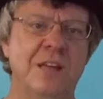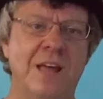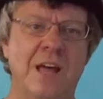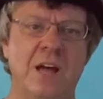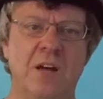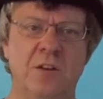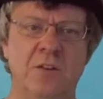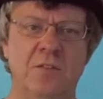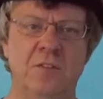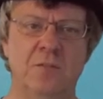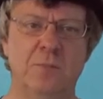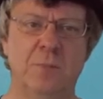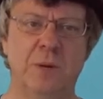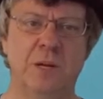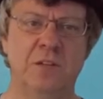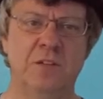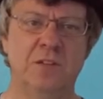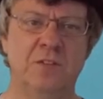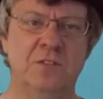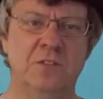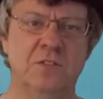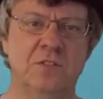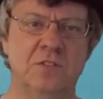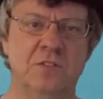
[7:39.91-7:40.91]
out of his
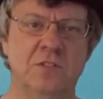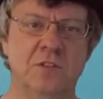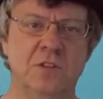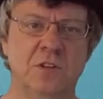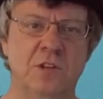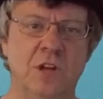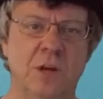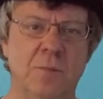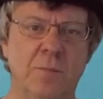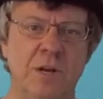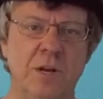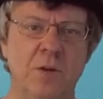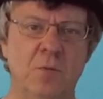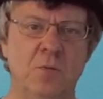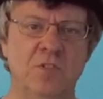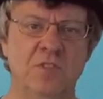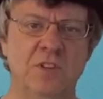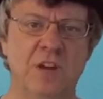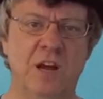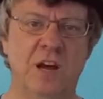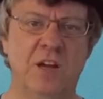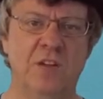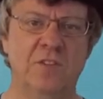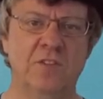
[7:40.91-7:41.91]
palaces. But it was
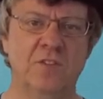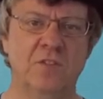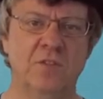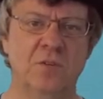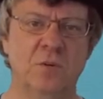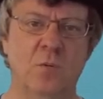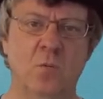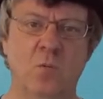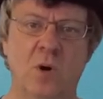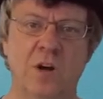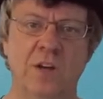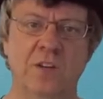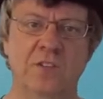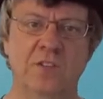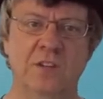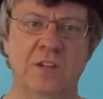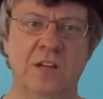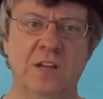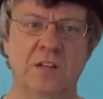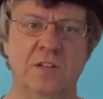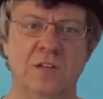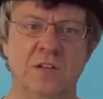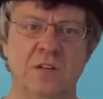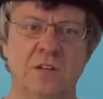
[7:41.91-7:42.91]
asked, why is
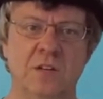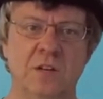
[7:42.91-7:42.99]
that?